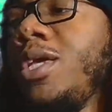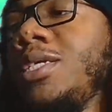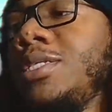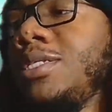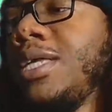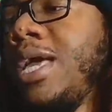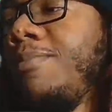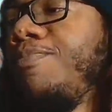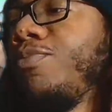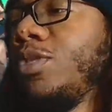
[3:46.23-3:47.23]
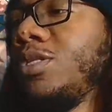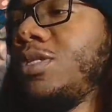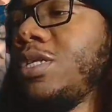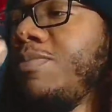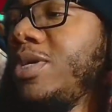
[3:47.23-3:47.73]
is that
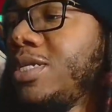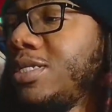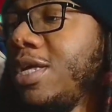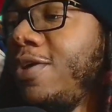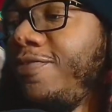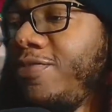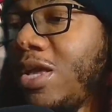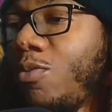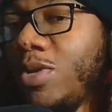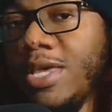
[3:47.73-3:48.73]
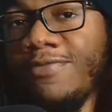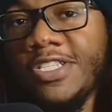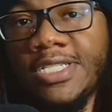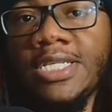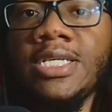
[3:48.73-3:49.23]
some of the stuff that we have
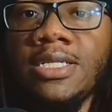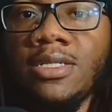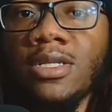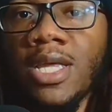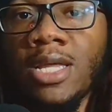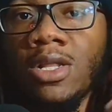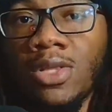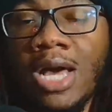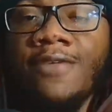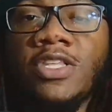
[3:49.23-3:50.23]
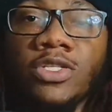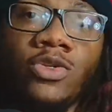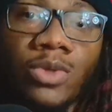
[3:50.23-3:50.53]
seen in a lot of these newer